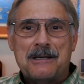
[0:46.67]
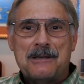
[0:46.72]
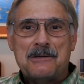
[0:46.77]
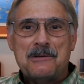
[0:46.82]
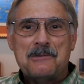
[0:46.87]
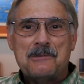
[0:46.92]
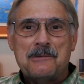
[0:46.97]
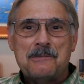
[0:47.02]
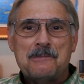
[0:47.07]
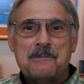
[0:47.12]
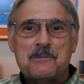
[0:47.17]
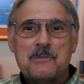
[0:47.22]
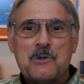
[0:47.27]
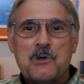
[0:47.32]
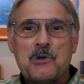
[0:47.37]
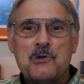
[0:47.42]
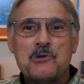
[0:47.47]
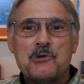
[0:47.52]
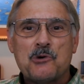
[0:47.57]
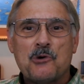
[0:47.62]

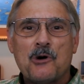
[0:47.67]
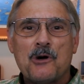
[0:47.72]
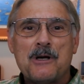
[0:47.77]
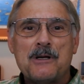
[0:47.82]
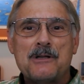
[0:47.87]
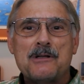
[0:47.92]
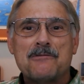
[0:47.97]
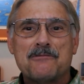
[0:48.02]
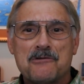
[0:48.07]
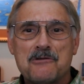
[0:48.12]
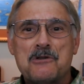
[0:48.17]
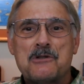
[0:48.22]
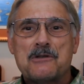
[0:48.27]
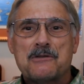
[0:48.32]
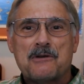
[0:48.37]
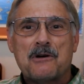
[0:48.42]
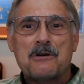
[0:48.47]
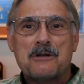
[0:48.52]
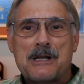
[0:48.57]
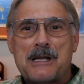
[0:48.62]
enjoy the fruits
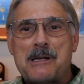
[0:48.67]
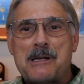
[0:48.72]
of our